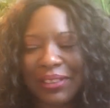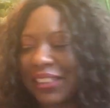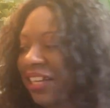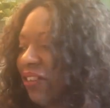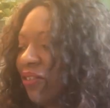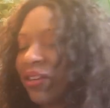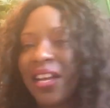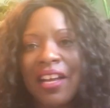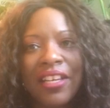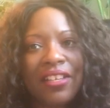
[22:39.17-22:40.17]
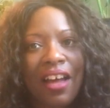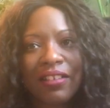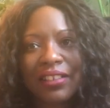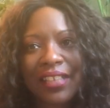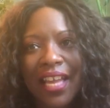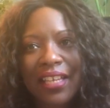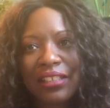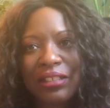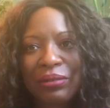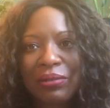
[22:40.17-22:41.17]
So y'all stay
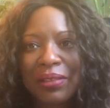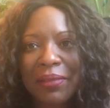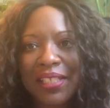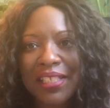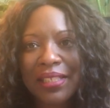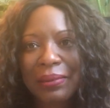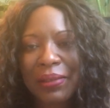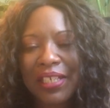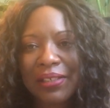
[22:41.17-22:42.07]
tuned to me this week.